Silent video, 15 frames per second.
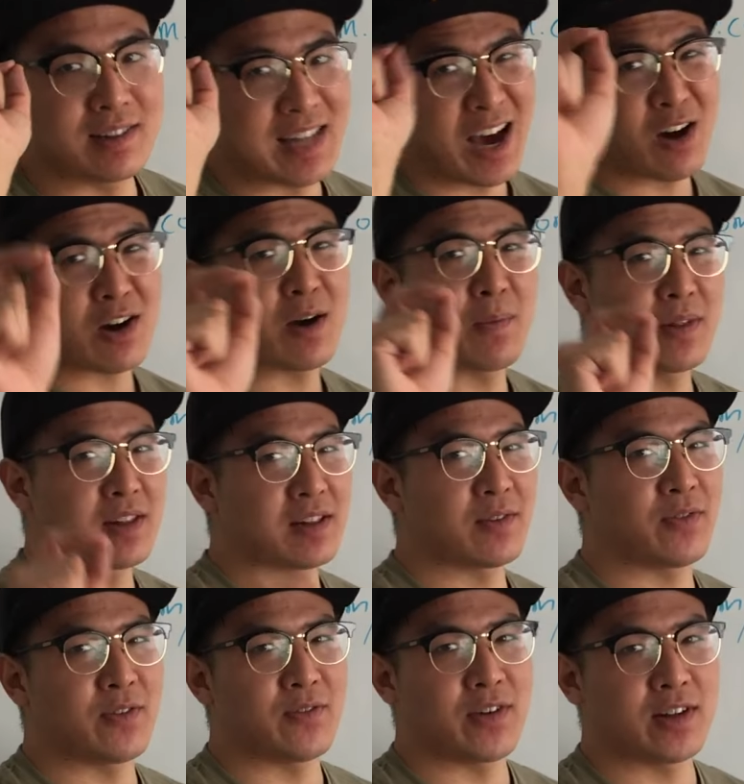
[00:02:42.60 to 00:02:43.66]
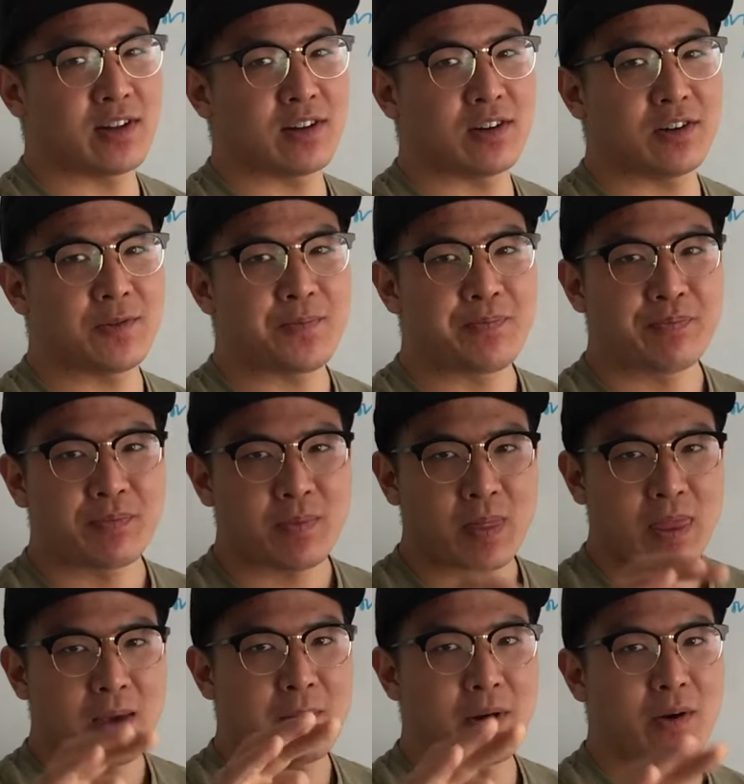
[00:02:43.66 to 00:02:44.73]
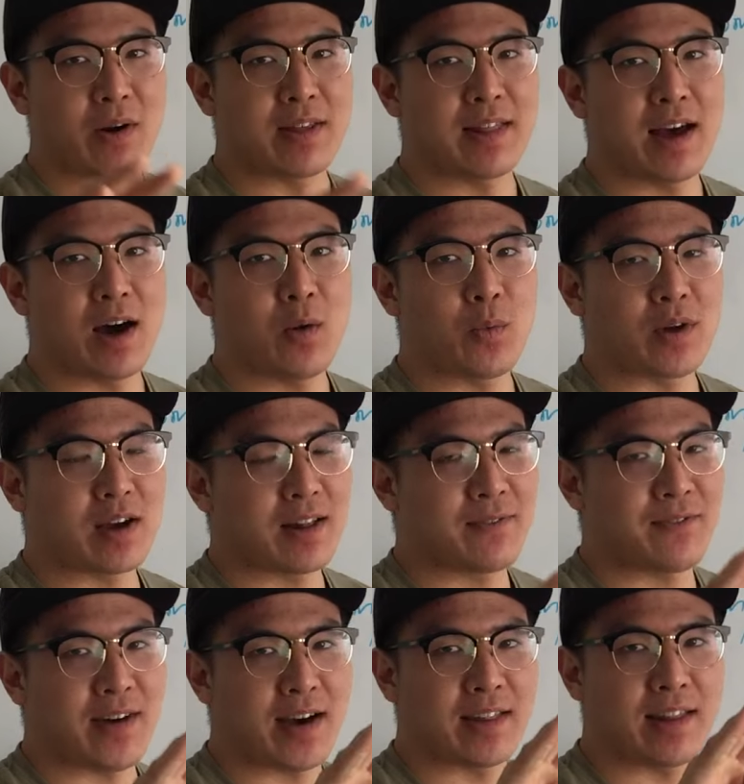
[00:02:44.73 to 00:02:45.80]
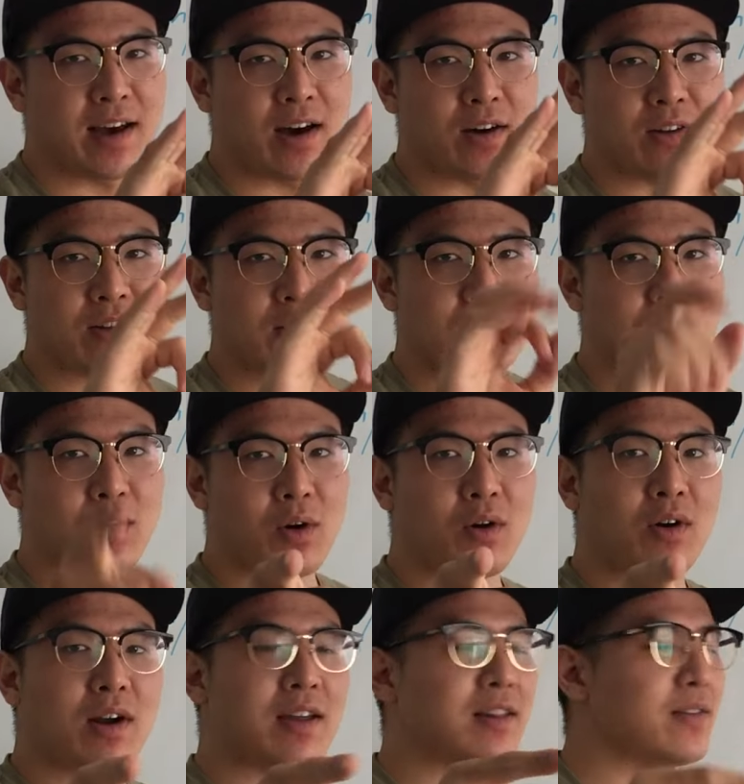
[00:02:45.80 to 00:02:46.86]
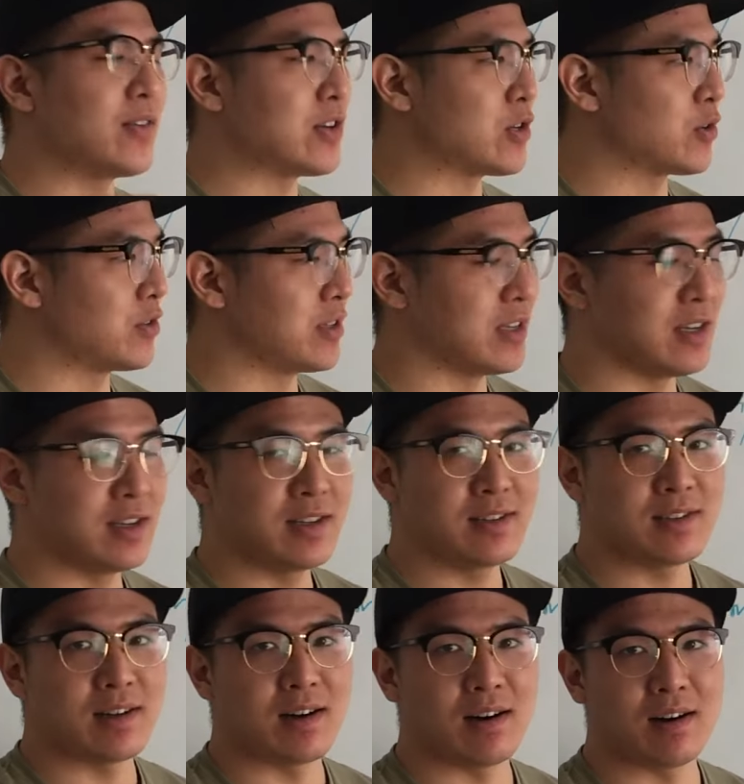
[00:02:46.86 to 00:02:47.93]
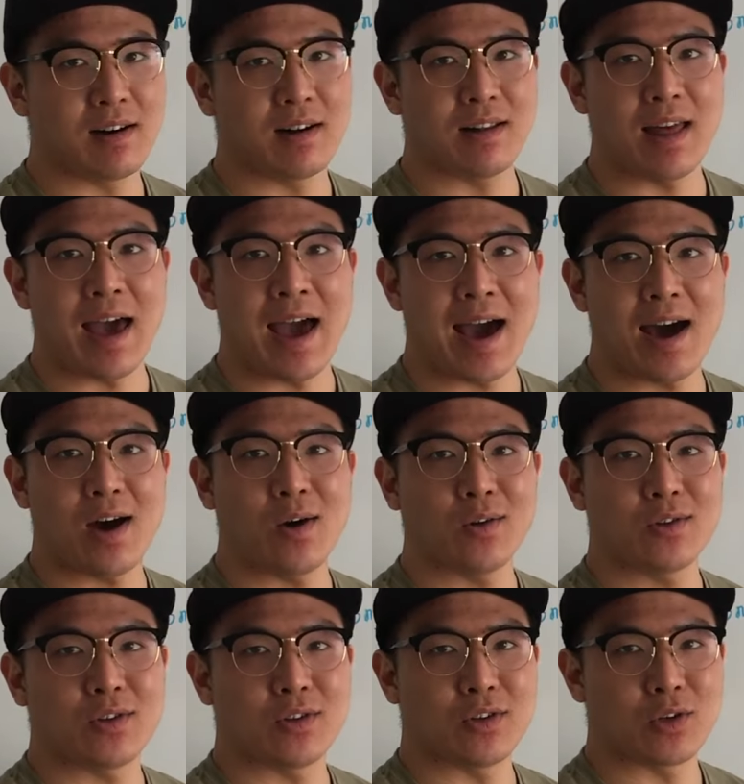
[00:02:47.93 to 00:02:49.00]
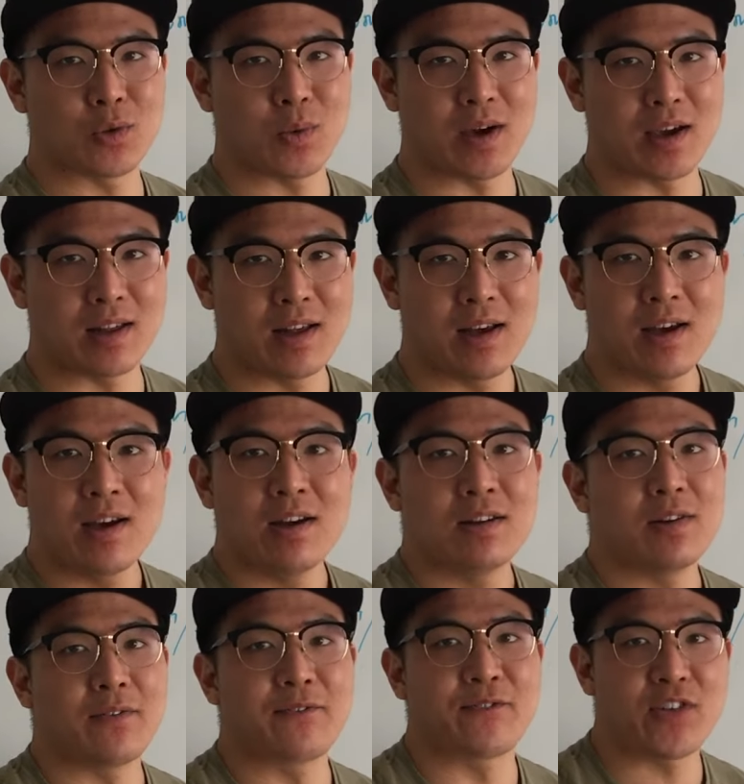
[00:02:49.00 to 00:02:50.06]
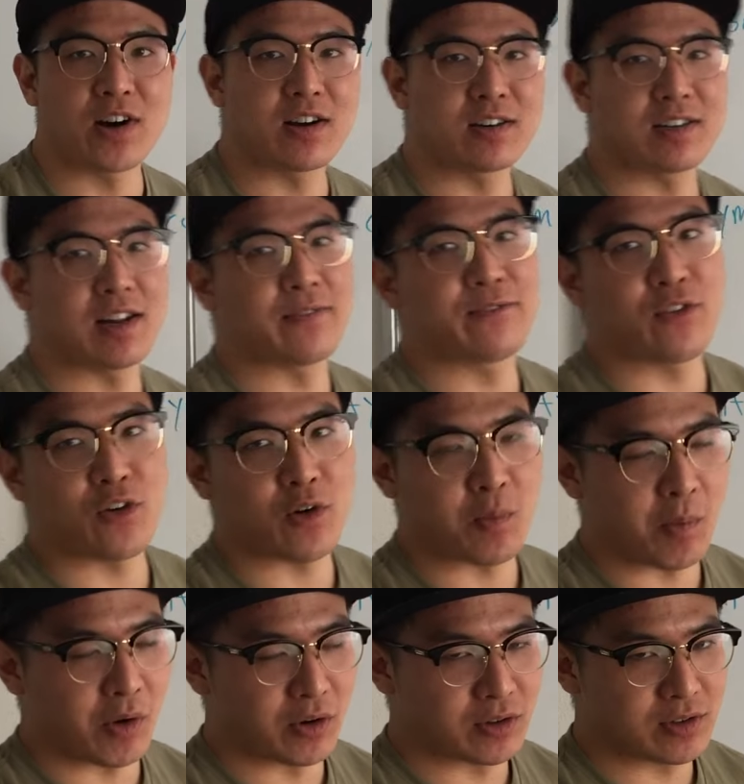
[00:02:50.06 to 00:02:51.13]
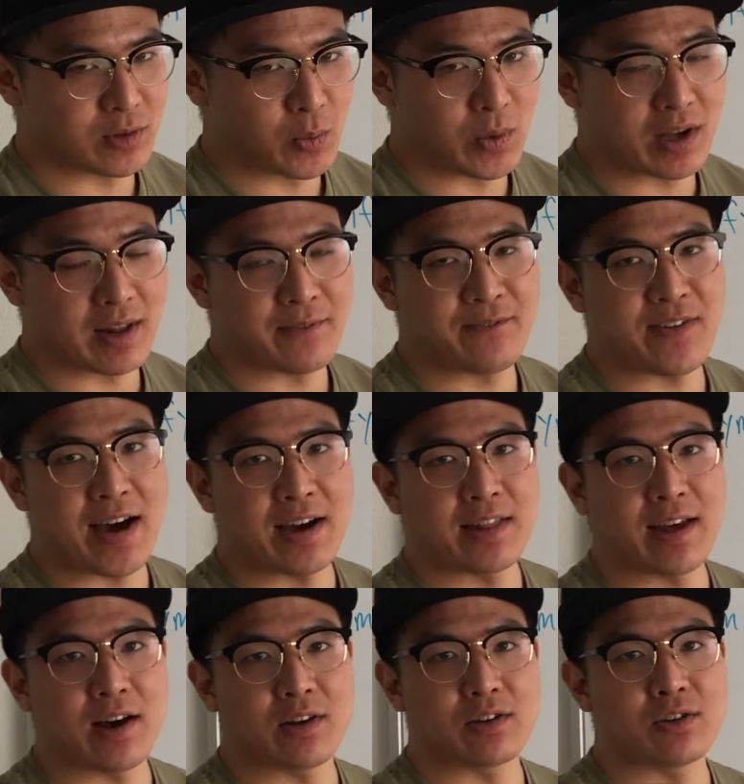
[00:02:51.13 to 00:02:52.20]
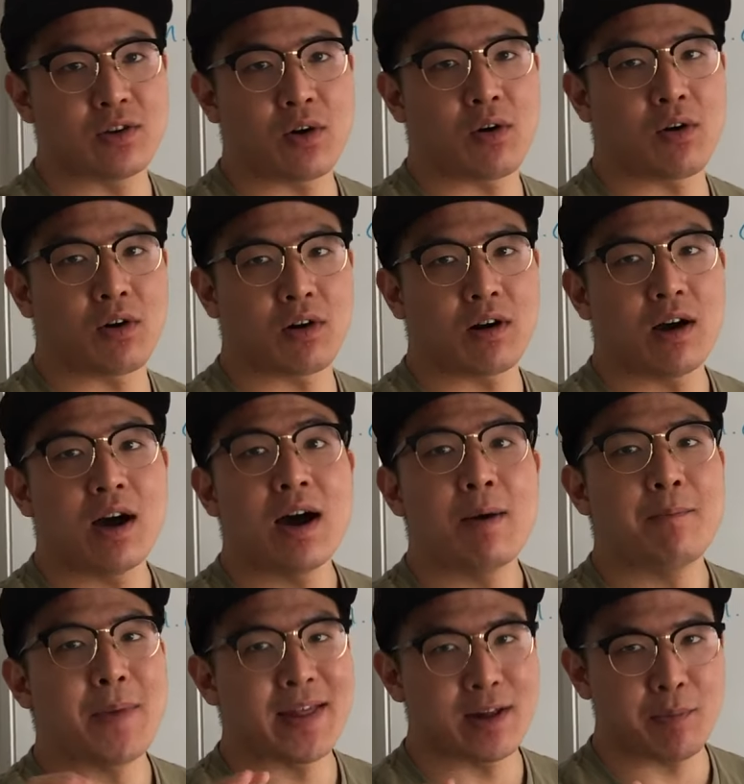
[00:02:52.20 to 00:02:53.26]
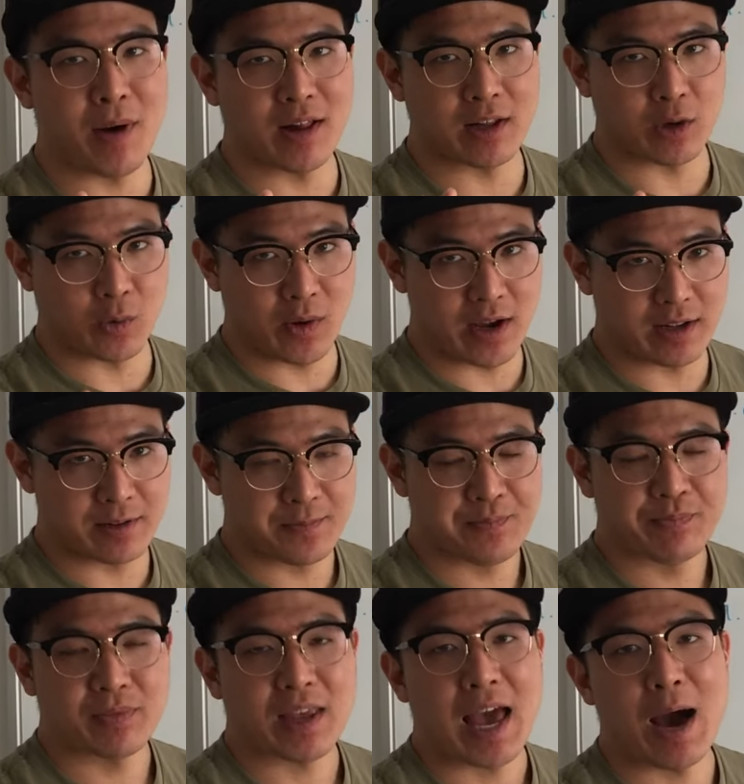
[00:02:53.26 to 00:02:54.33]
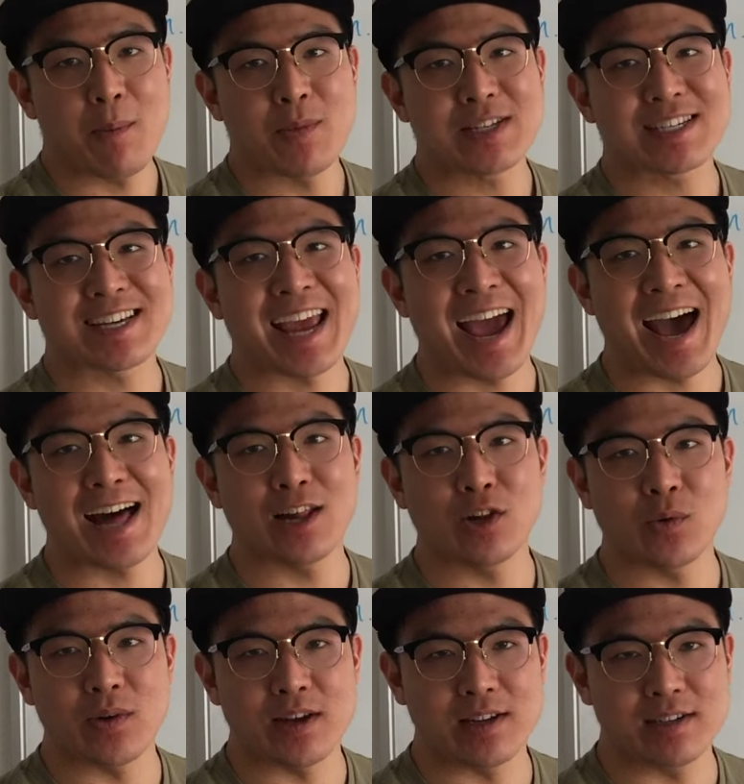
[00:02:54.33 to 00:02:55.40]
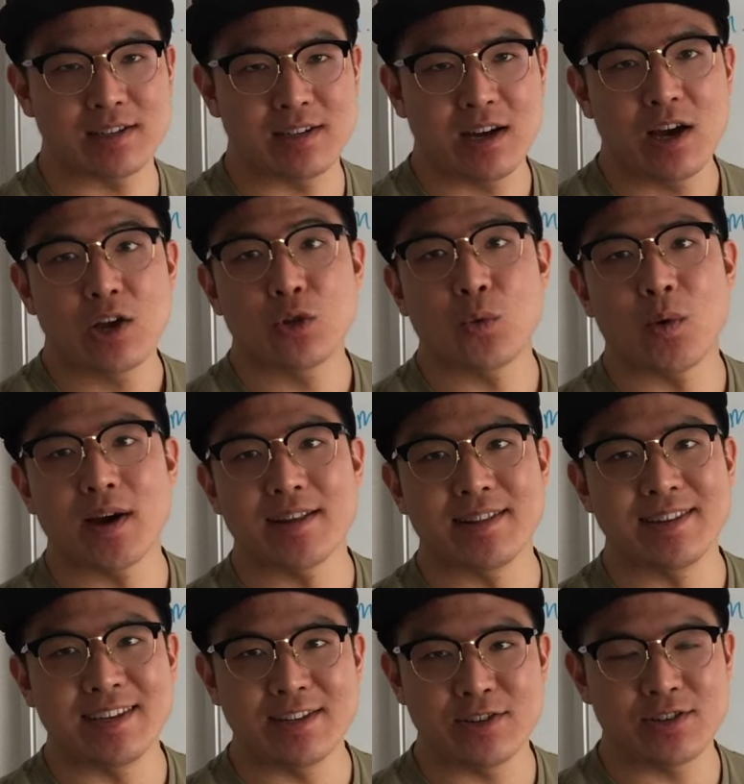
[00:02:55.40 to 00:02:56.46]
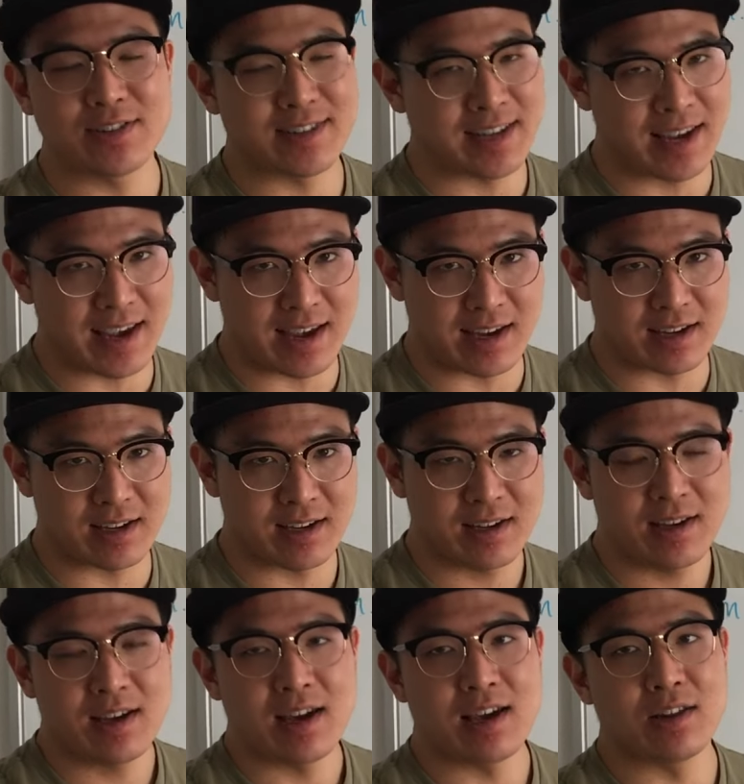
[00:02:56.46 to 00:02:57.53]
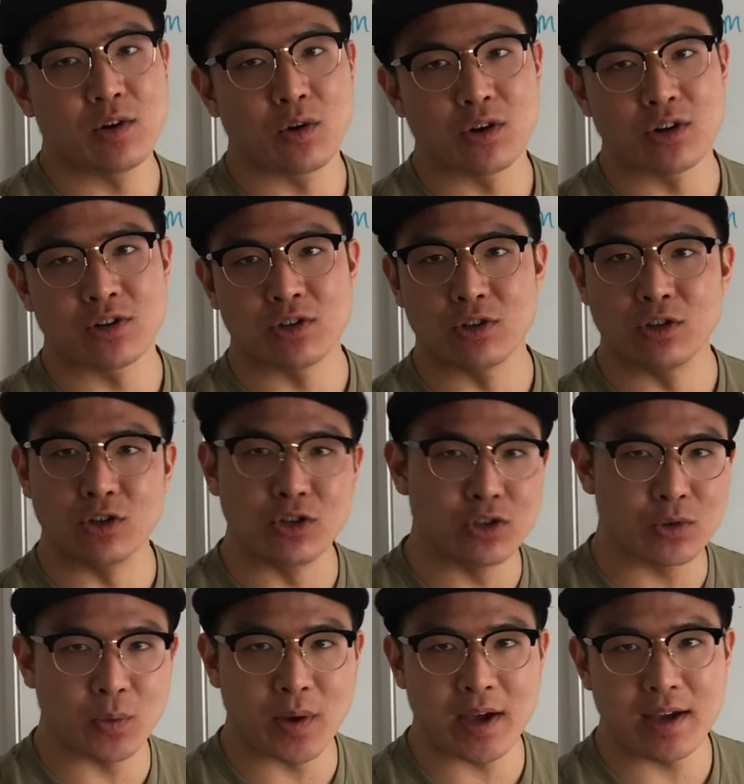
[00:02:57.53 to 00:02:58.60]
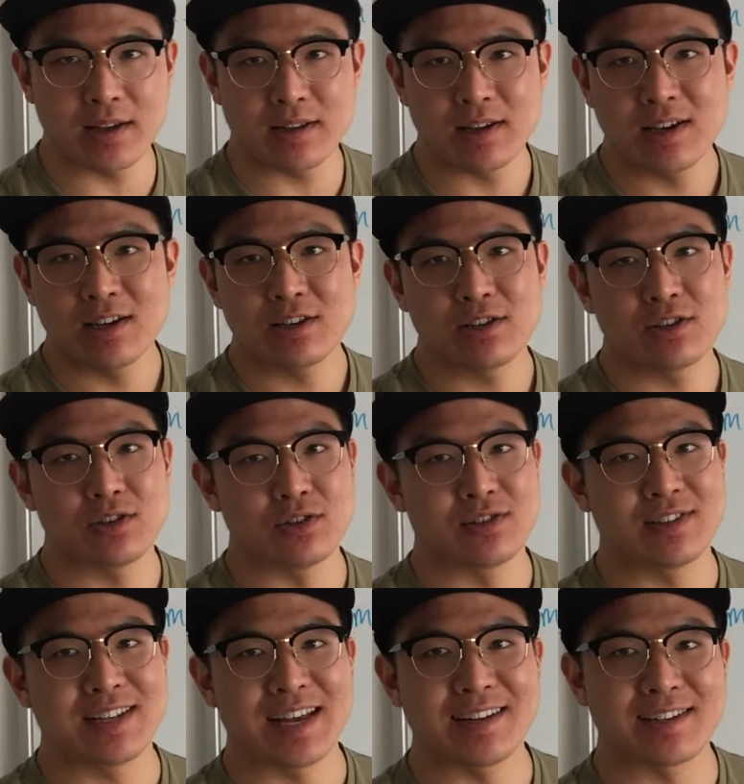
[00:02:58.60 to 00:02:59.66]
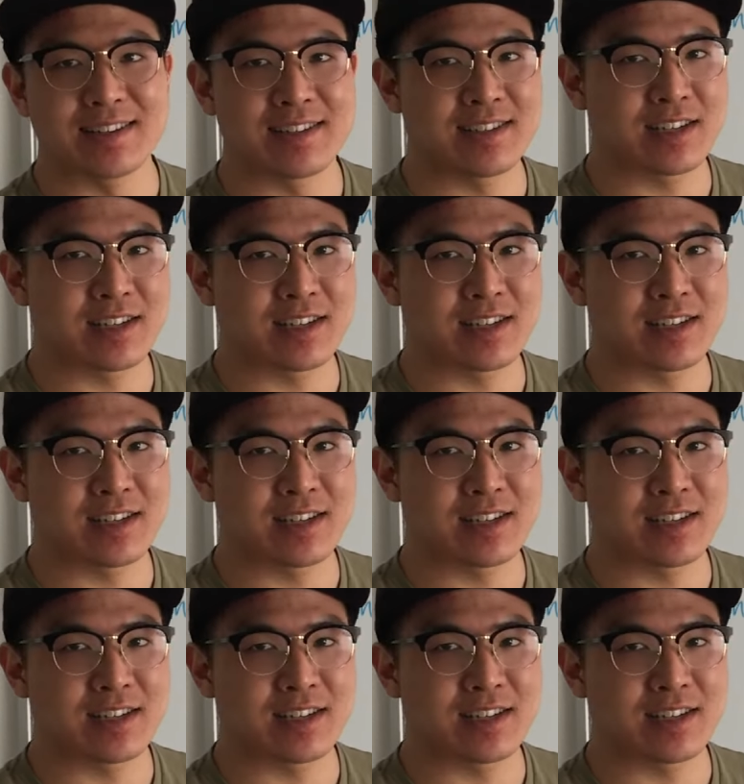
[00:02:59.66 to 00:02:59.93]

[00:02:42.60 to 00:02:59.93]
that'll come in a different video. But right now, we gotta find out your individual needs on how to lose weight. So first and foremost, we gotta find out your metabolic rate. How much calories do I need to take in order to lose weight, to stay